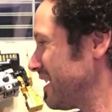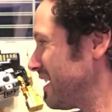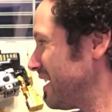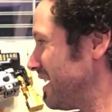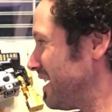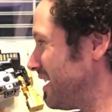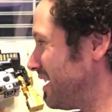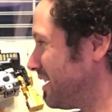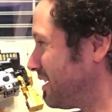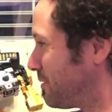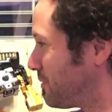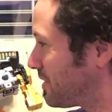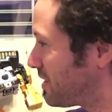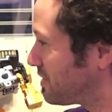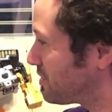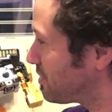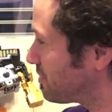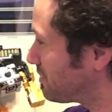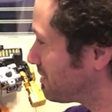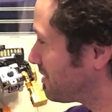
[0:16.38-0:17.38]
Uh, you want to
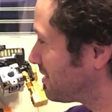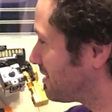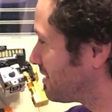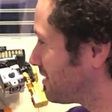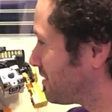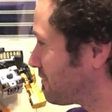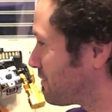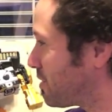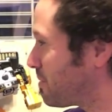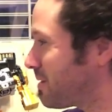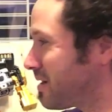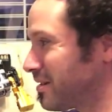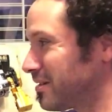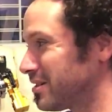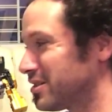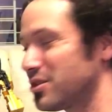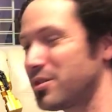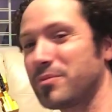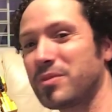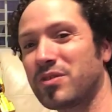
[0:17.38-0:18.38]
show the robot?
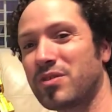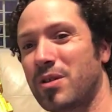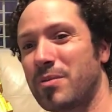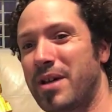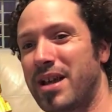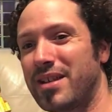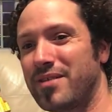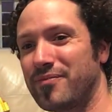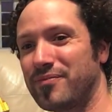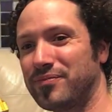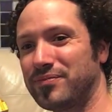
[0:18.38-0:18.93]
Show them the robot?